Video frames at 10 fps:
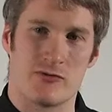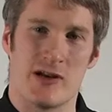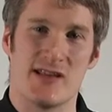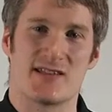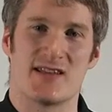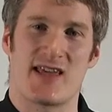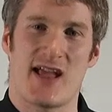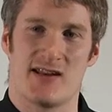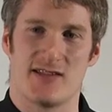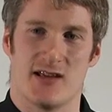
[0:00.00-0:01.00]
released in
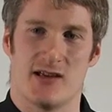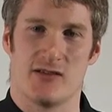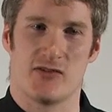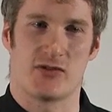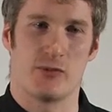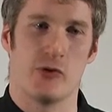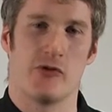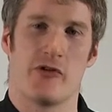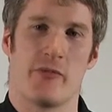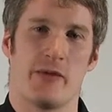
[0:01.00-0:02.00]
Canada, the sport
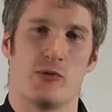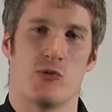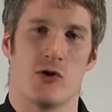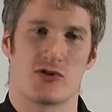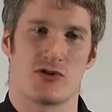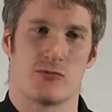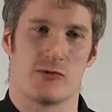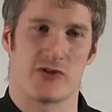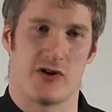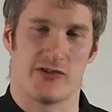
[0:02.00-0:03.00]
that the people watched
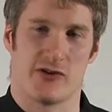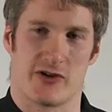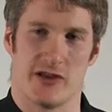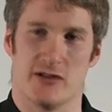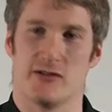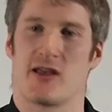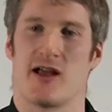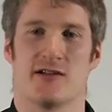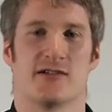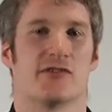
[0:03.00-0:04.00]
was ice hockey,
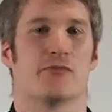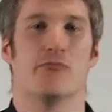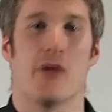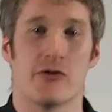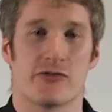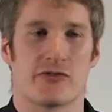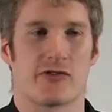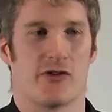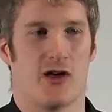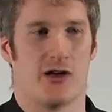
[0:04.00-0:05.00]
Canada's
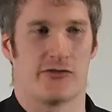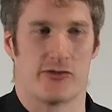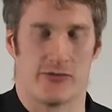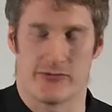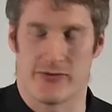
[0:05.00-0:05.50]
most uh, sort of